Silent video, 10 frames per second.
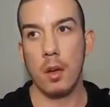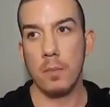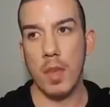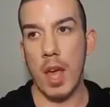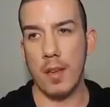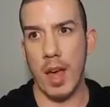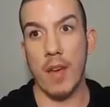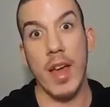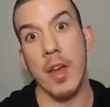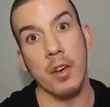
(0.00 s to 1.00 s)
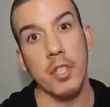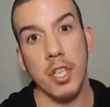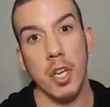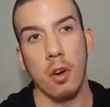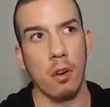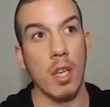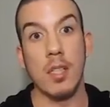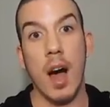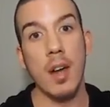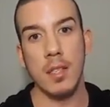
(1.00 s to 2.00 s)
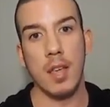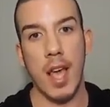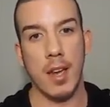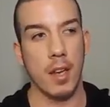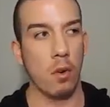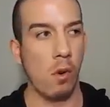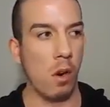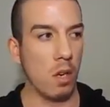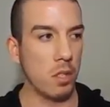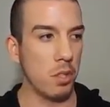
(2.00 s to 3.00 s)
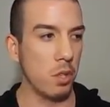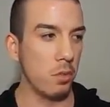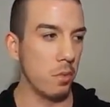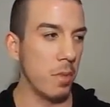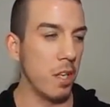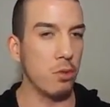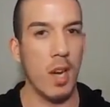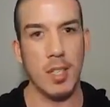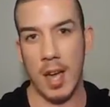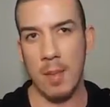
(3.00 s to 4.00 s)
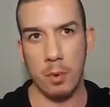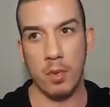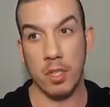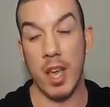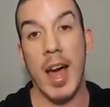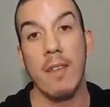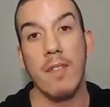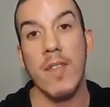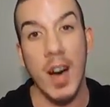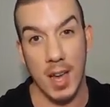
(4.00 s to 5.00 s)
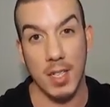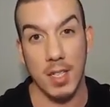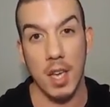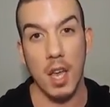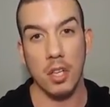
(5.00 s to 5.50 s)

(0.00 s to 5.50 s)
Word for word: have, have energy or intoxicated or to be drugged up or to have fun.